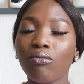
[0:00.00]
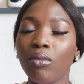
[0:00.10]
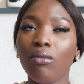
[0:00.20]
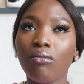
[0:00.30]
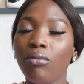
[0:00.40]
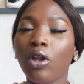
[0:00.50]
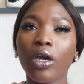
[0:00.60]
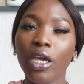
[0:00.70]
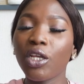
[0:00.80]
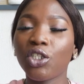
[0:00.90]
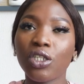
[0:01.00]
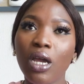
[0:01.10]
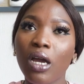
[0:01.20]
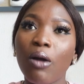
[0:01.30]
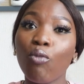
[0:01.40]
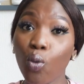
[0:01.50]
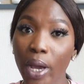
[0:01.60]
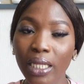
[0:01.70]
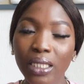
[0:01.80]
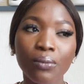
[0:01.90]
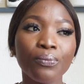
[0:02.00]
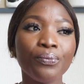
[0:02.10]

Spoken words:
Luggage weight.